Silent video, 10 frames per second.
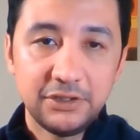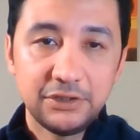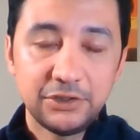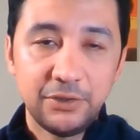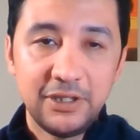
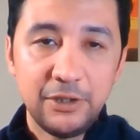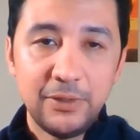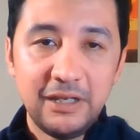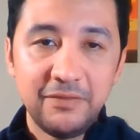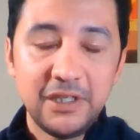so that
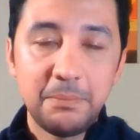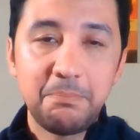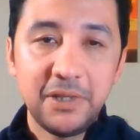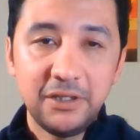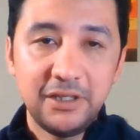you have the
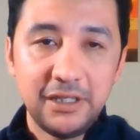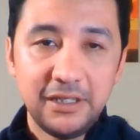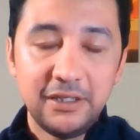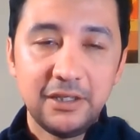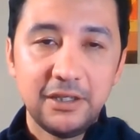
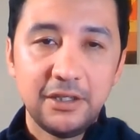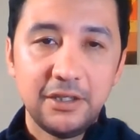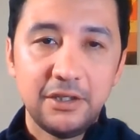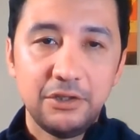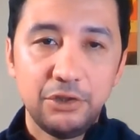ability
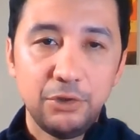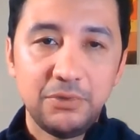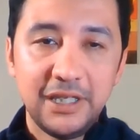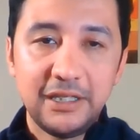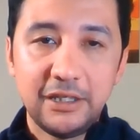to
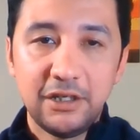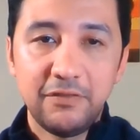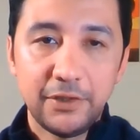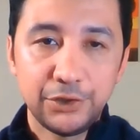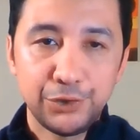take care
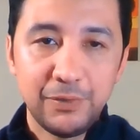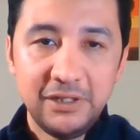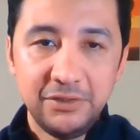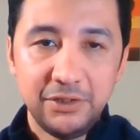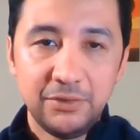of others
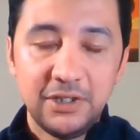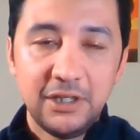around you.